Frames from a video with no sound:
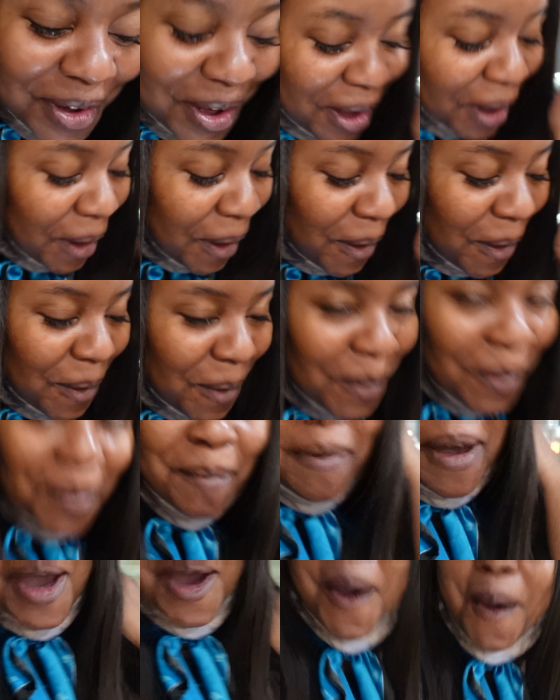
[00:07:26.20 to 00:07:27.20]

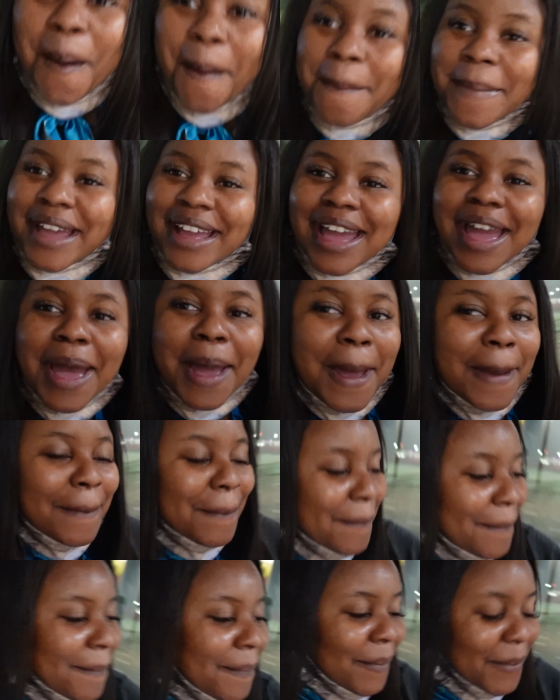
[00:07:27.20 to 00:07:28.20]
home. Oh, my
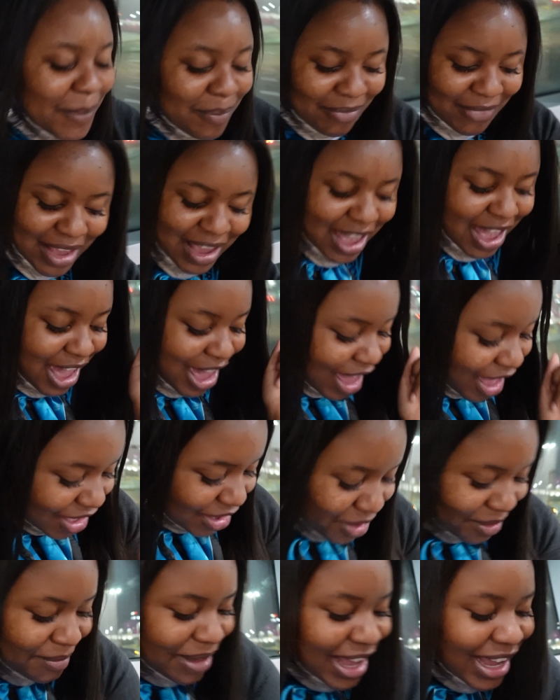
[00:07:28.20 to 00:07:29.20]
God.
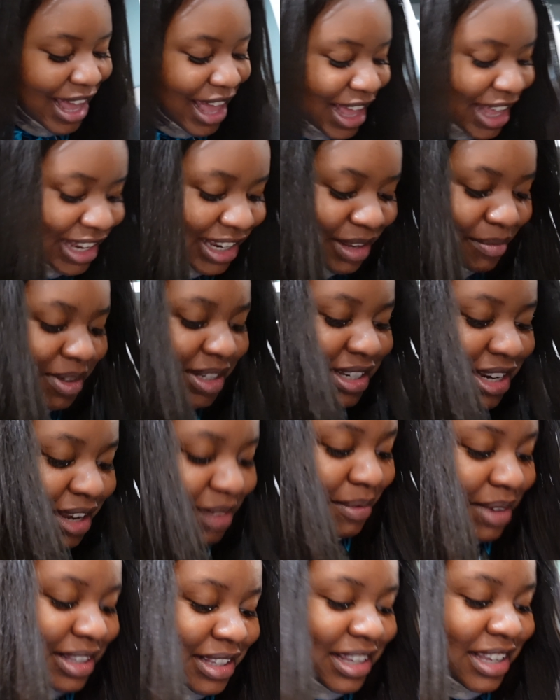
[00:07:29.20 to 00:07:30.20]
Oh, my God. Let me check
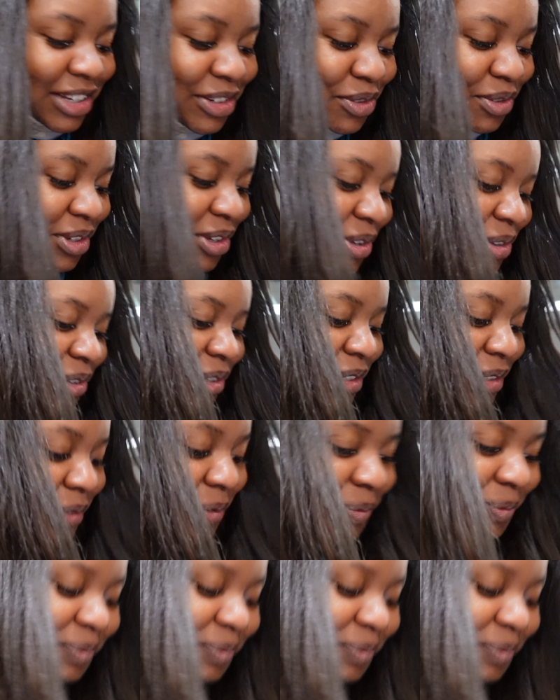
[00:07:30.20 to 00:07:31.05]
my schedule, y'all.